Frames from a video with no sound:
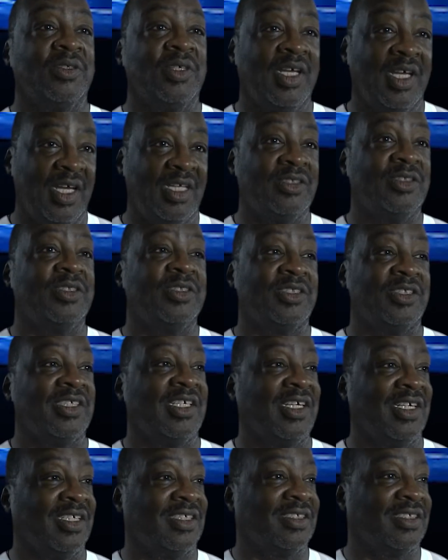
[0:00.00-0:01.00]
You had your
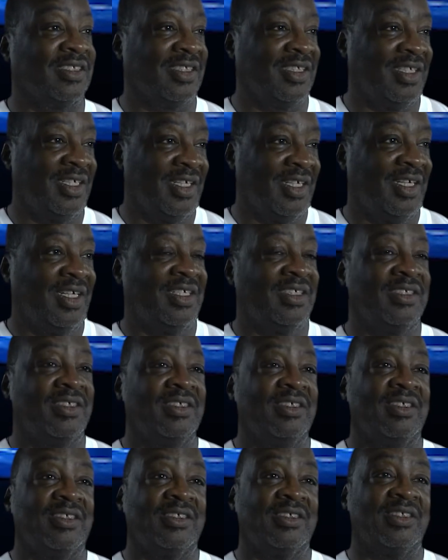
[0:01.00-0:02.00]
chance
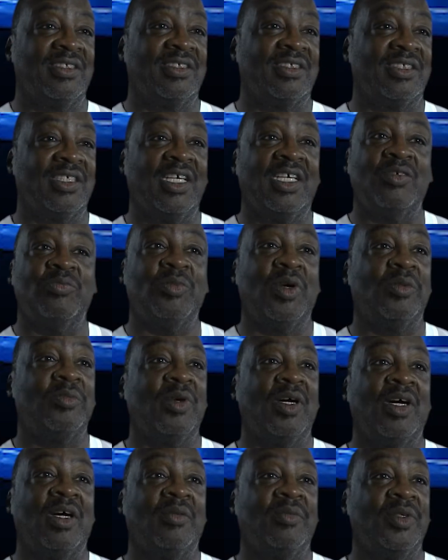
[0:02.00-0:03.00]
to save my
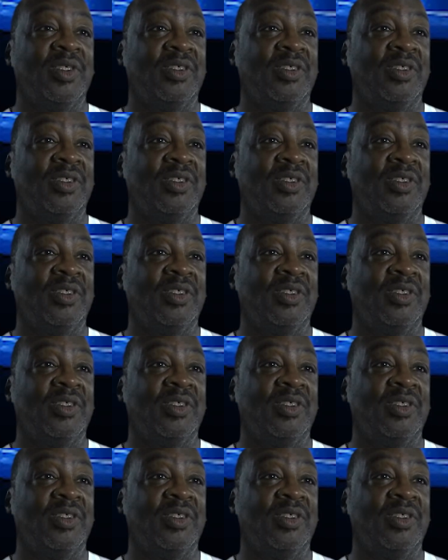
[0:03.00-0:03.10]
mom,